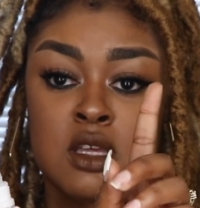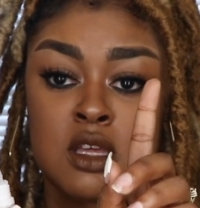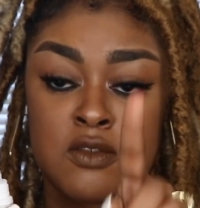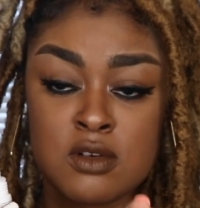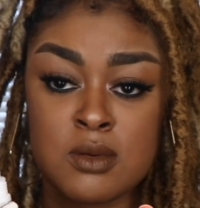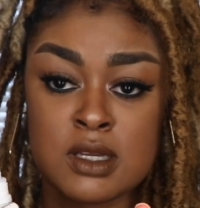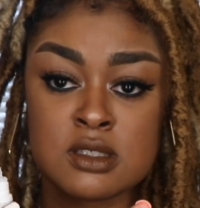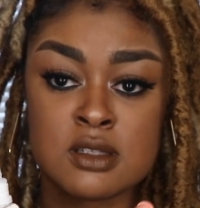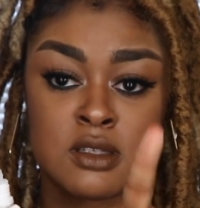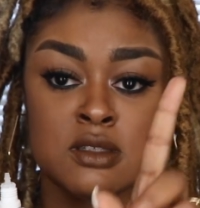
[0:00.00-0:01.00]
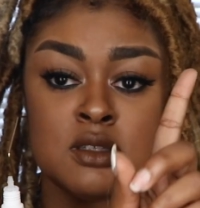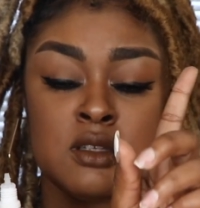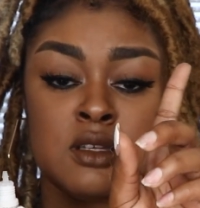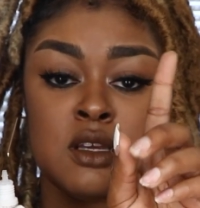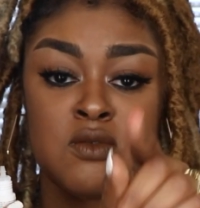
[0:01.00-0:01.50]
if you're watching this
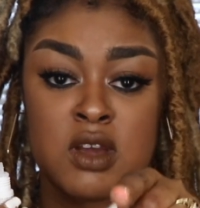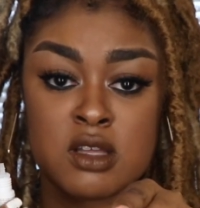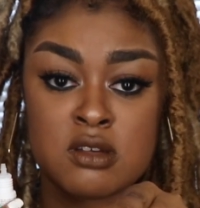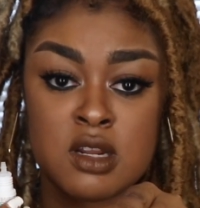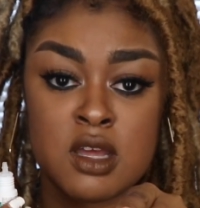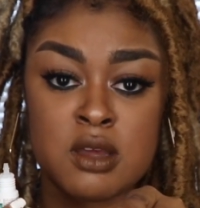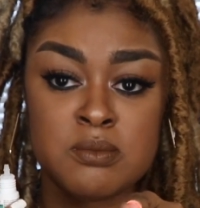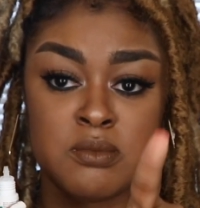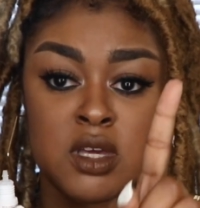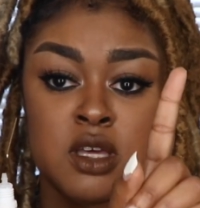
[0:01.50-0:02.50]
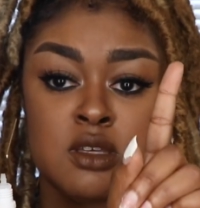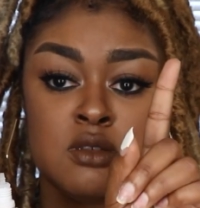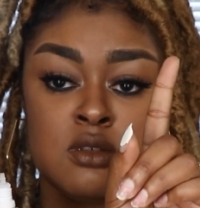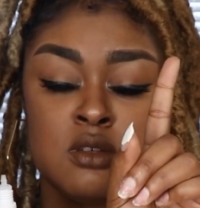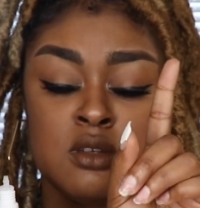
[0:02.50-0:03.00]
in regular time, because
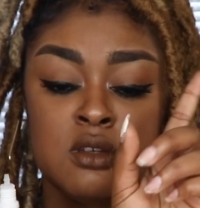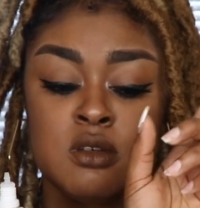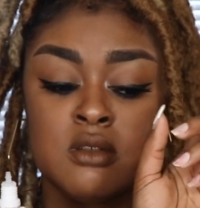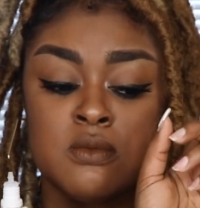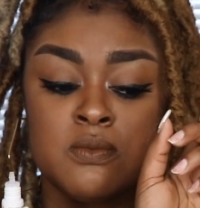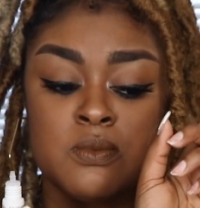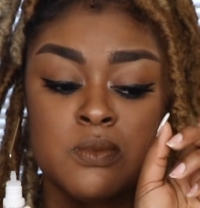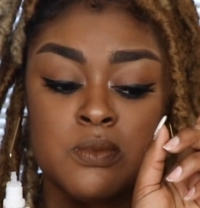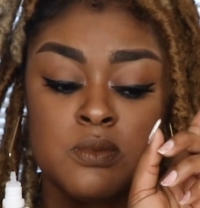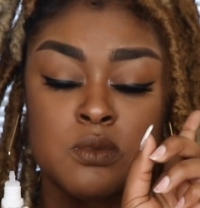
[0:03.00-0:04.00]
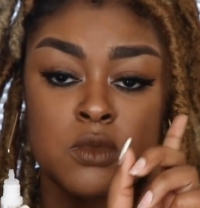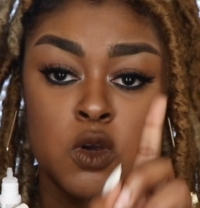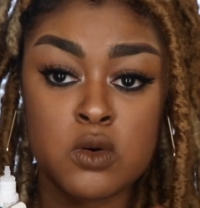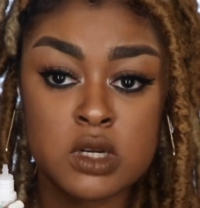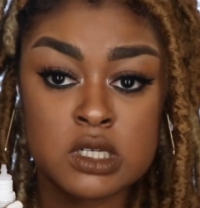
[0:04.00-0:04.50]

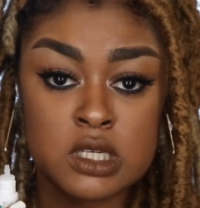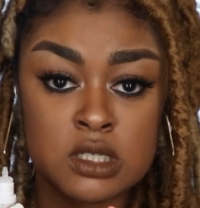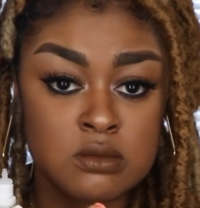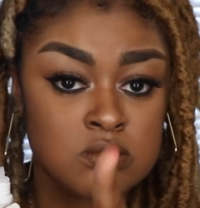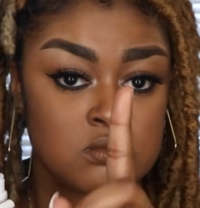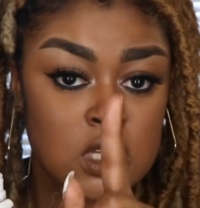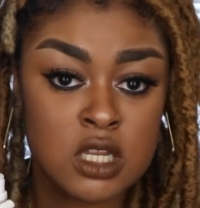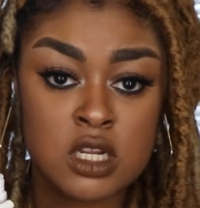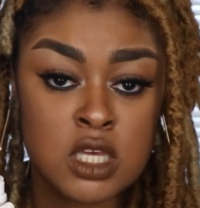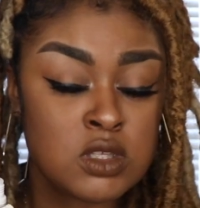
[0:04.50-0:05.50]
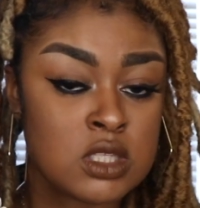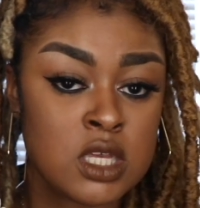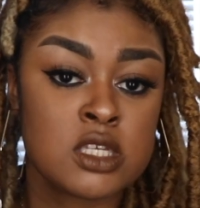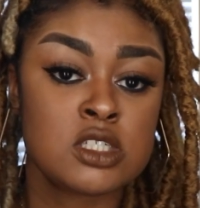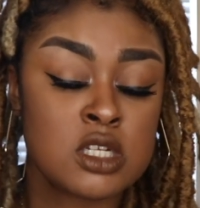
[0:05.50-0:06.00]
quarantine and nail
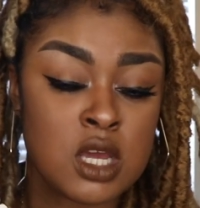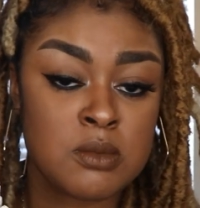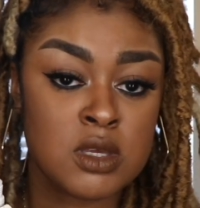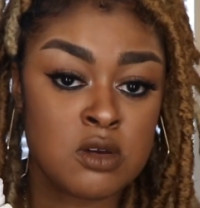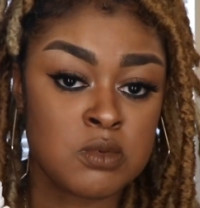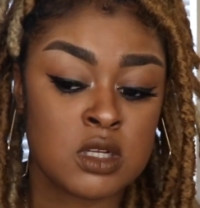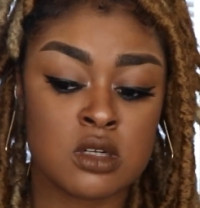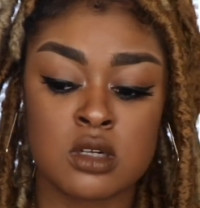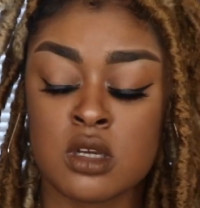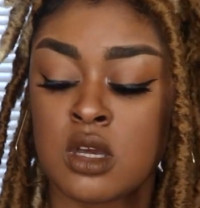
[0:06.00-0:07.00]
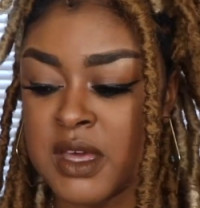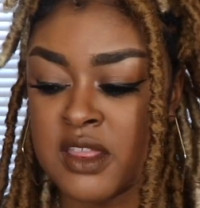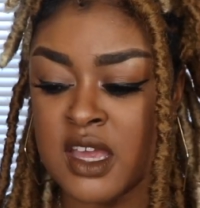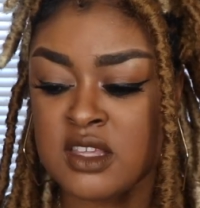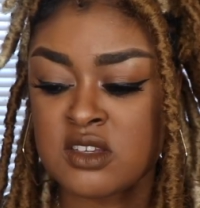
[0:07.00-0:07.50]
salons should not be open. And
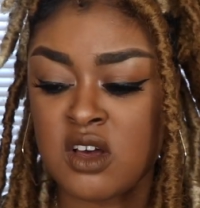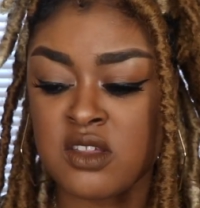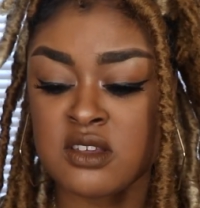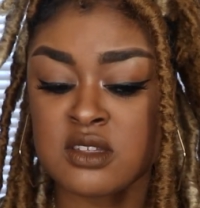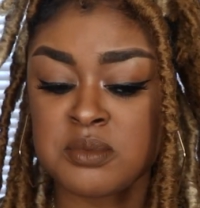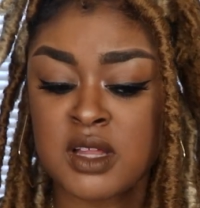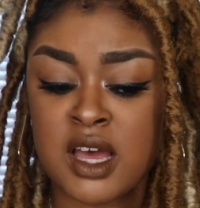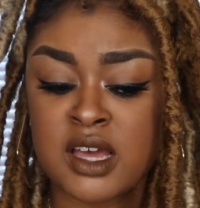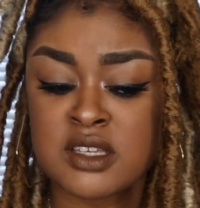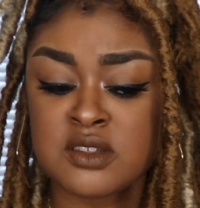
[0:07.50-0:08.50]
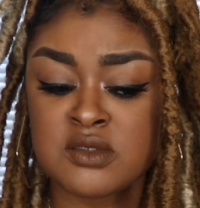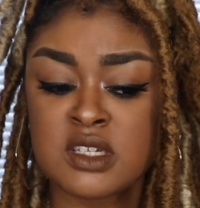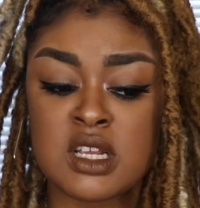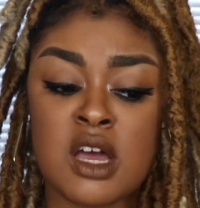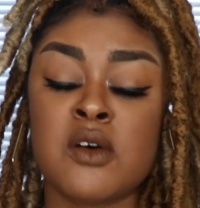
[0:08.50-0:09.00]
that's all the supplies you
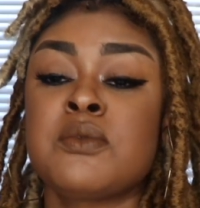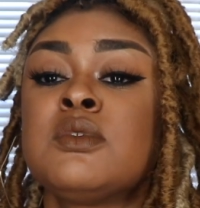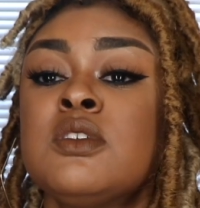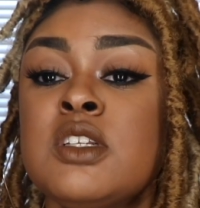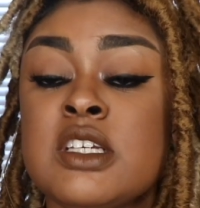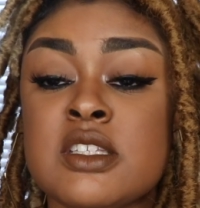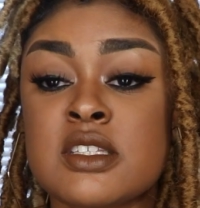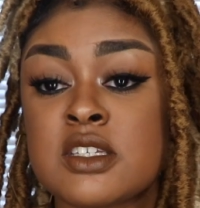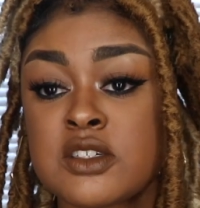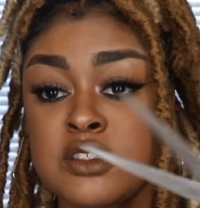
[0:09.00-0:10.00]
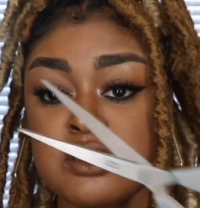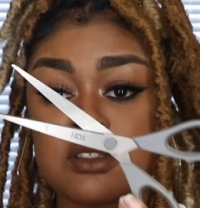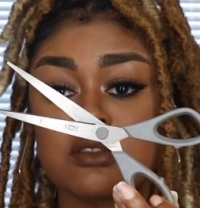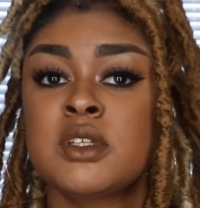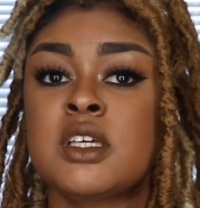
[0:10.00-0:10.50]
need. Oh, you need scissors,